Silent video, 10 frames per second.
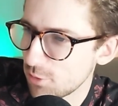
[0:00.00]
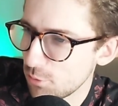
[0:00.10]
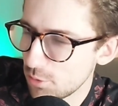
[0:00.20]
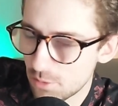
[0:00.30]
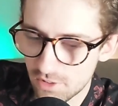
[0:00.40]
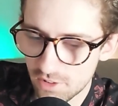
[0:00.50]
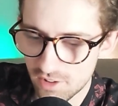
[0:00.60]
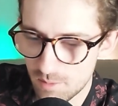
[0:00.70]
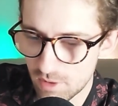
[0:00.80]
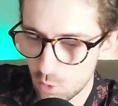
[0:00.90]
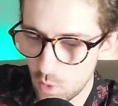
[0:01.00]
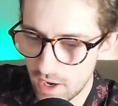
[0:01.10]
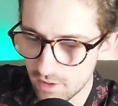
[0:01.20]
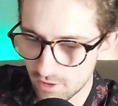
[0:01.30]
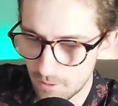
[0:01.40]
which just seemed like a
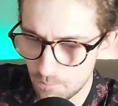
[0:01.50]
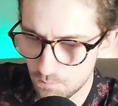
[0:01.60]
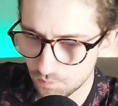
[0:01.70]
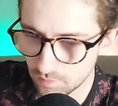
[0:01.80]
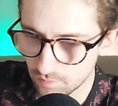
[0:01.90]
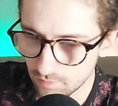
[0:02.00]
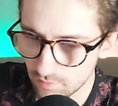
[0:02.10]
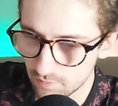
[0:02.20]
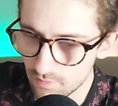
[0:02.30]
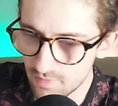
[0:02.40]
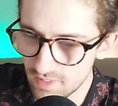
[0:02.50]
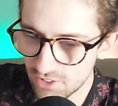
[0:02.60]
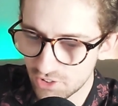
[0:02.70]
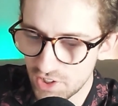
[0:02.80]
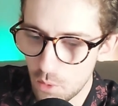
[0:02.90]
waste.
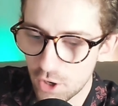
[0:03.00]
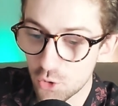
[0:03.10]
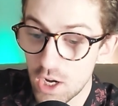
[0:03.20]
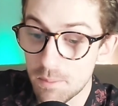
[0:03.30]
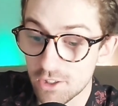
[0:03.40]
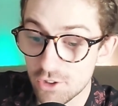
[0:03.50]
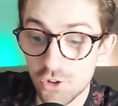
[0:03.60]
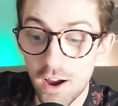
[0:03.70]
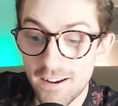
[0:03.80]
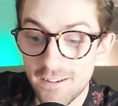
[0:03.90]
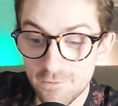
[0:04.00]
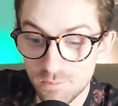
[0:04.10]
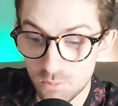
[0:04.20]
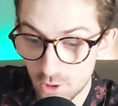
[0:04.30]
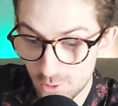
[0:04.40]
Sour cream and chived
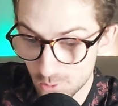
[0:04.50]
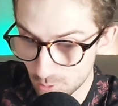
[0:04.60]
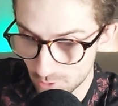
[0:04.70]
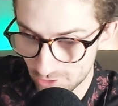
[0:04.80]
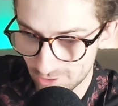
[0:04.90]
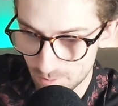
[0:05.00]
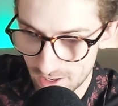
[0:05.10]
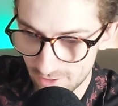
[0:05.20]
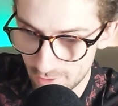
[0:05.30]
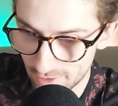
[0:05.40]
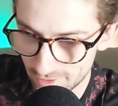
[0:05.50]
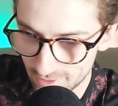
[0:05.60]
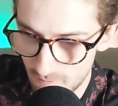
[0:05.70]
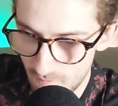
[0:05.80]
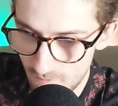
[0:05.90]
Pringles, says Matt.
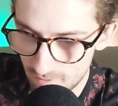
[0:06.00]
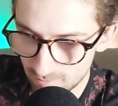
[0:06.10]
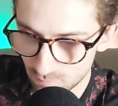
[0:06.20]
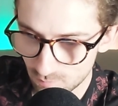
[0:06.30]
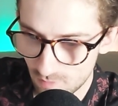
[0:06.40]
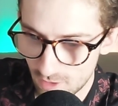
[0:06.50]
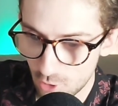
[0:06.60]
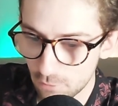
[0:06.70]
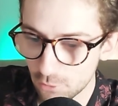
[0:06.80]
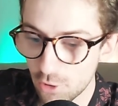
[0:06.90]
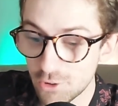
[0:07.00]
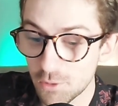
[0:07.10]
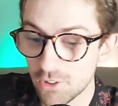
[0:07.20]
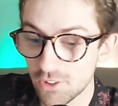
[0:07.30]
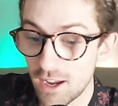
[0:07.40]
Nice. Cough lollies
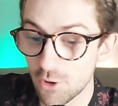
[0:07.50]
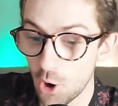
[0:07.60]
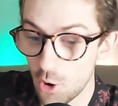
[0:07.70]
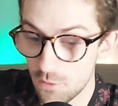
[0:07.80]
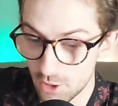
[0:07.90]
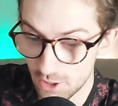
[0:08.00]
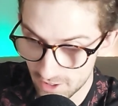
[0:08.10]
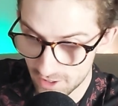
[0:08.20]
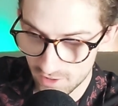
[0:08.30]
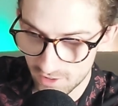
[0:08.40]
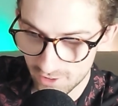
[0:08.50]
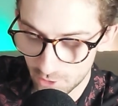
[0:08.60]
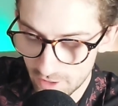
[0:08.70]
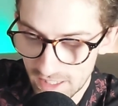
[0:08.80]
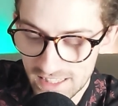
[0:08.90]
because I have COVID.
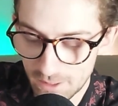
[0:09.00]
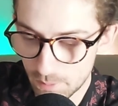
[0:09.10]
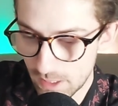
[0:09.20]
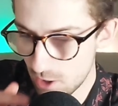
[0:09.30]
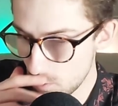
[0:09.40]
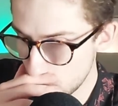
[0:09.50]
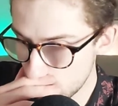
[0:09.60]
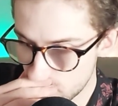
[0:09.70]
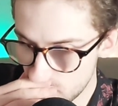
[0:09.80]
Sorry to hear that, Pete. I hope you're doing all